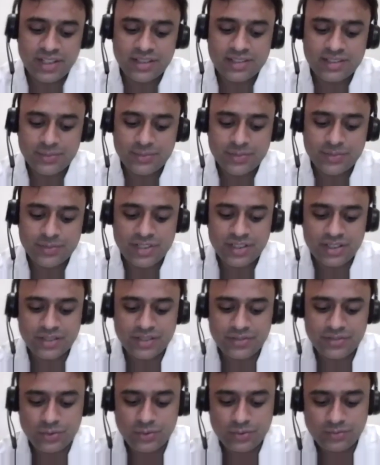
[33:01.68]
a separate
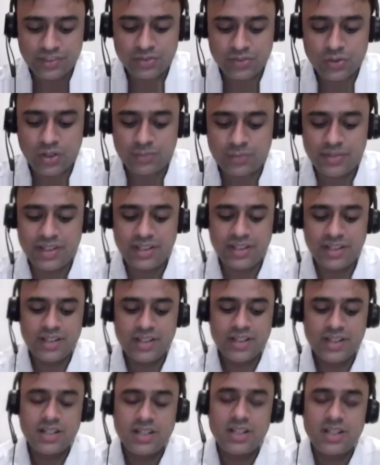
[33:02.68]
interview, Swami
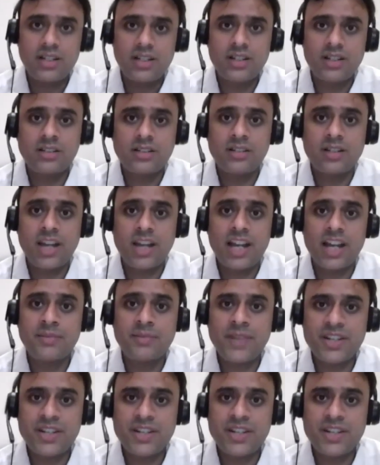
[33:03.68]
had